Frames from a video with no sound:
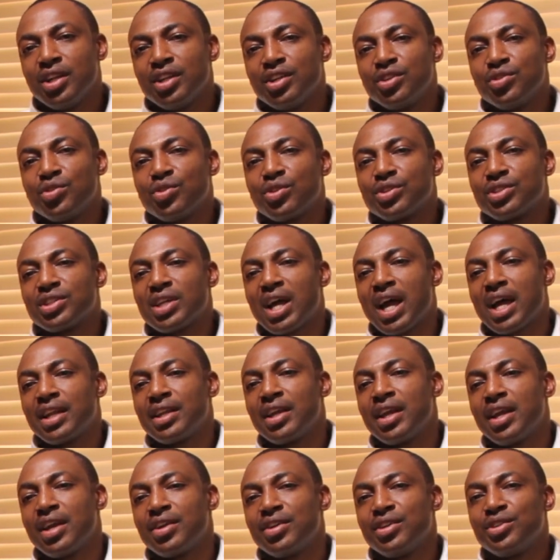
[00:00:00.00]
not
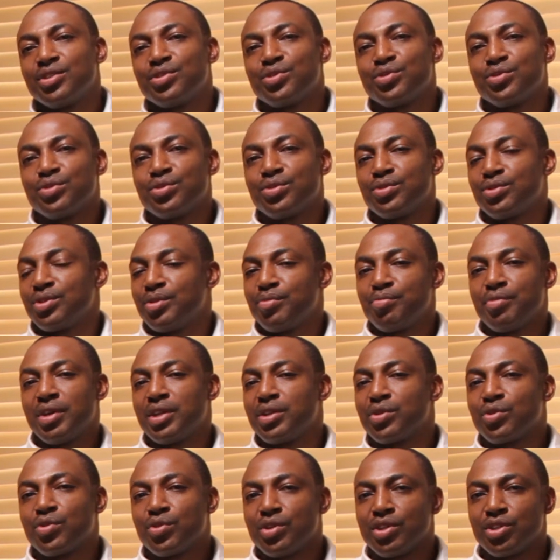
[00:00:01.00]
adhering to the
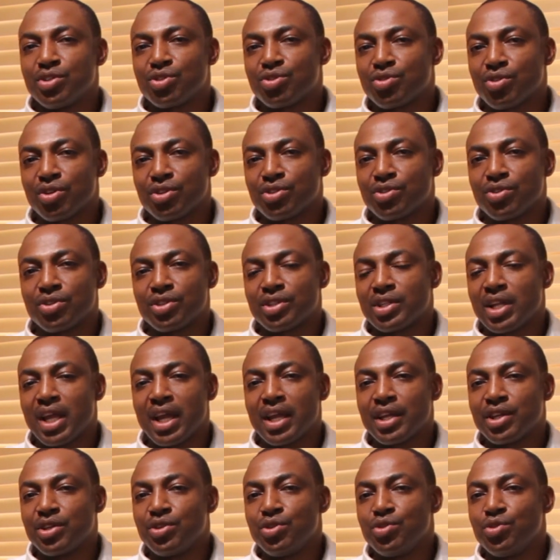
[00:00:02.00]
medical instructions,
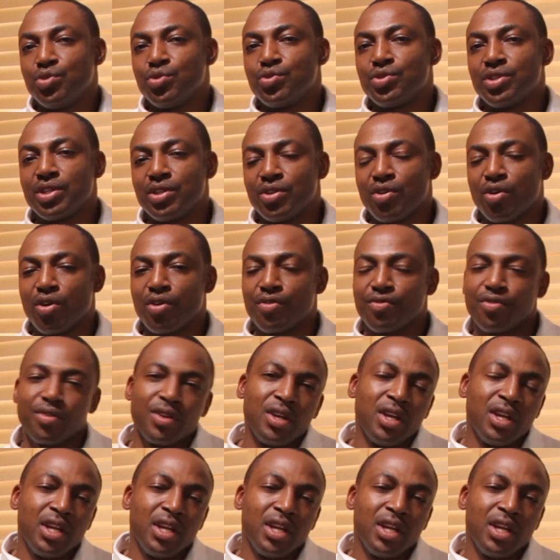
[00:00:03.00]
like using of